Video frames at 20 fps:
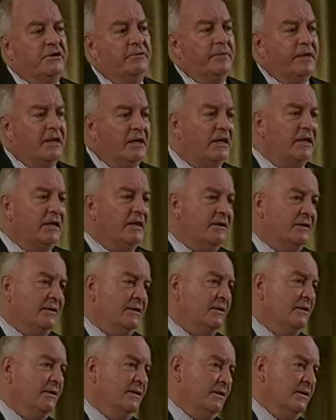Jeremy Lee.
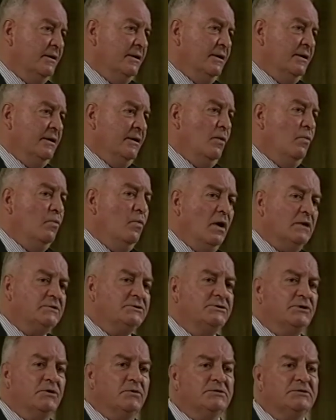
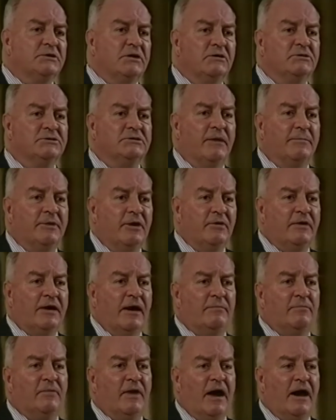What's your solution? I mean, you
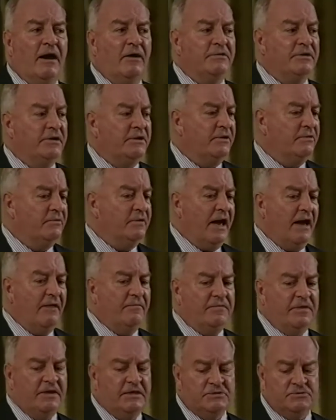come round and you
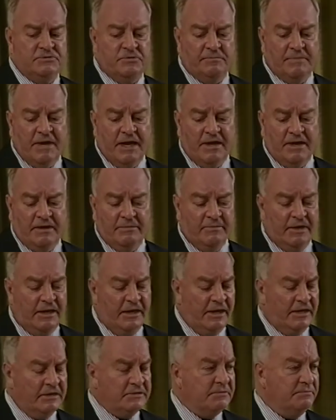have these dramatic
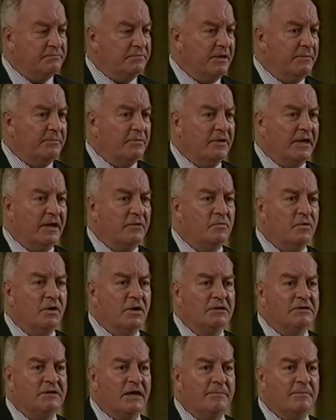meetings and people get
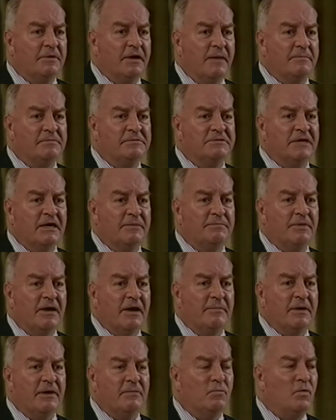worked up and upset,
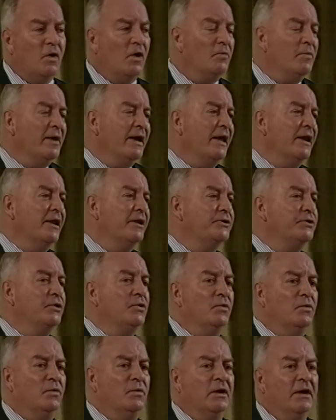but I mean, what are we going to
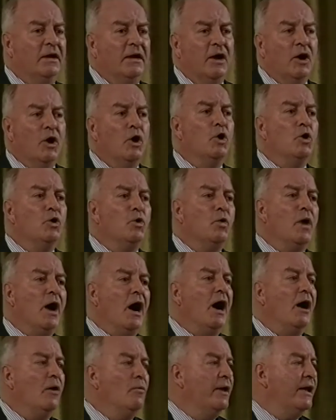do? Who
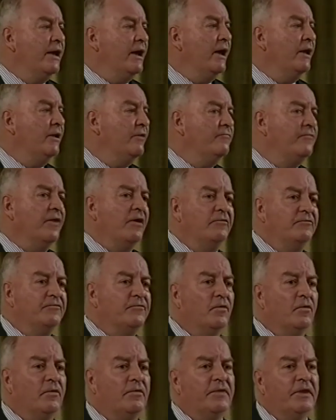are we going to vote
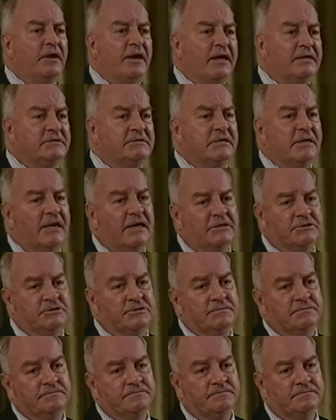for at the next
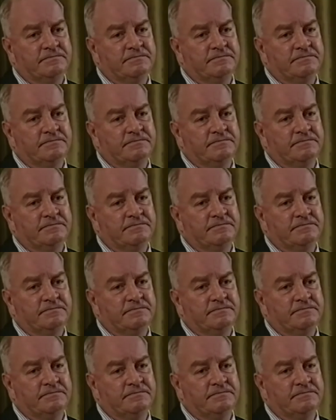election?